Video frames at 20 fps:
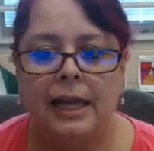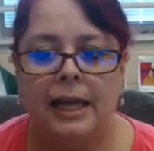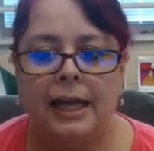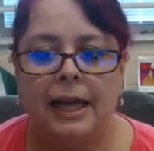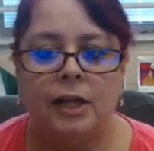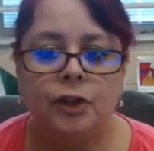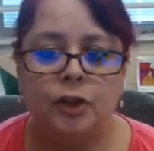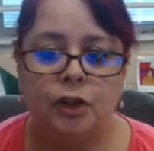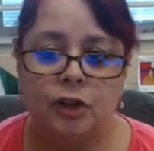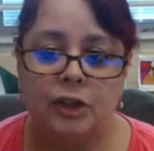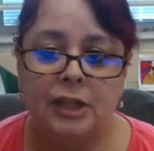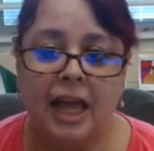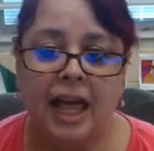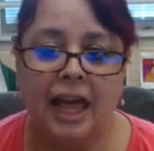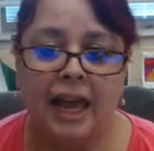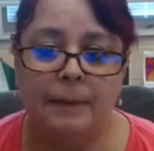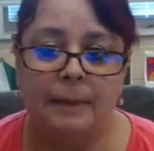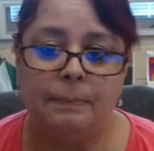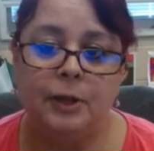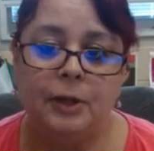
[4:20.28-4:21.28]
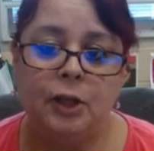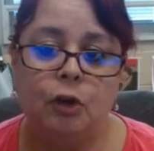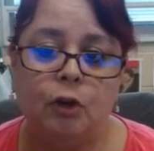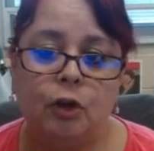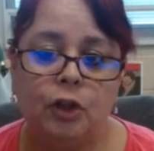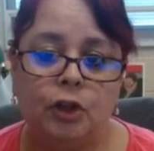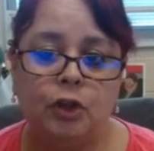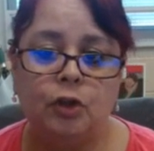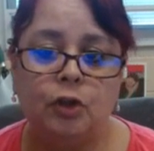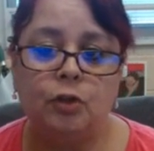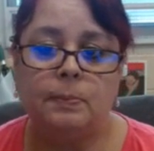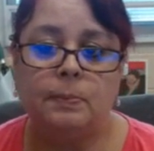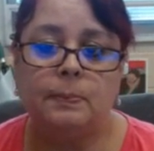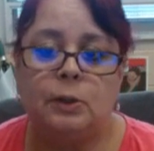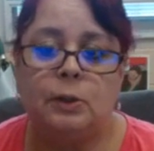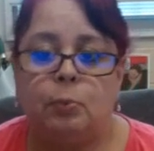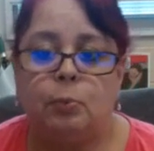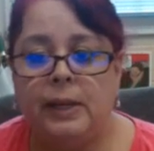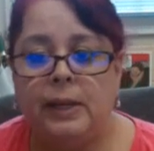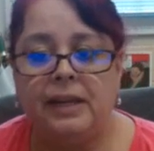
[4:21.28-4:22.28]
Under type, you could choose
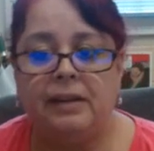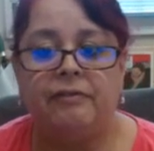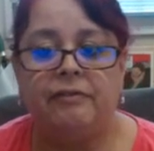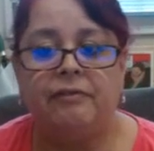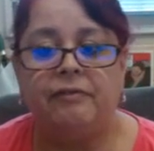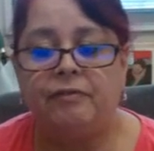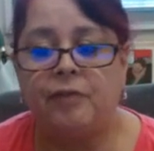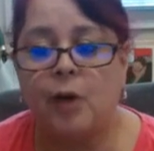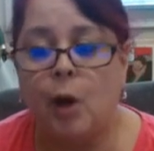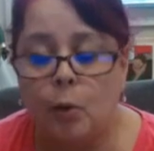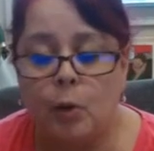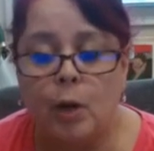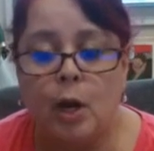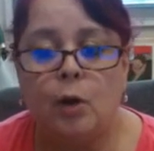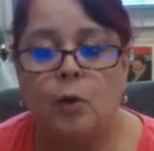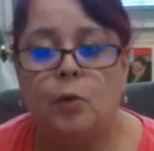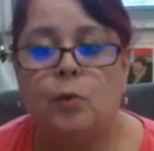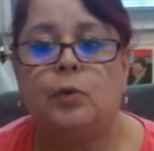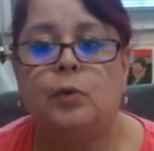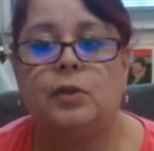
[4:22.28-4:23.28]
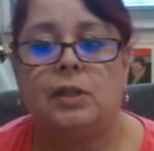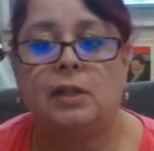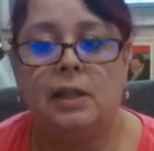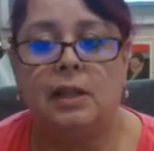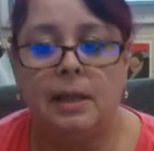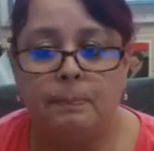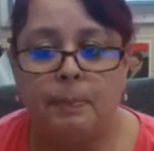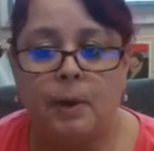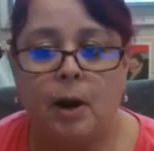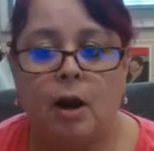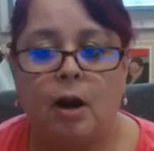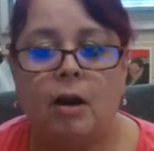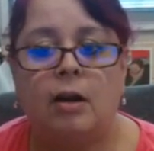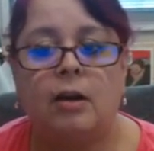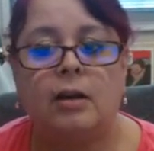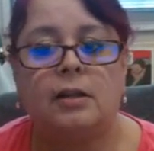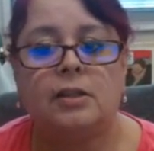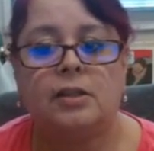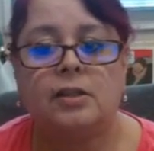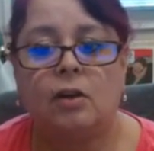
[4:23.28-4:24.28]
between photos, clip
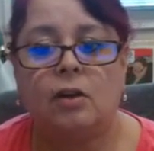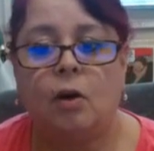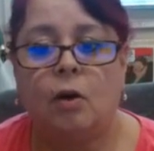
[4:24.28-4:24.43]
art,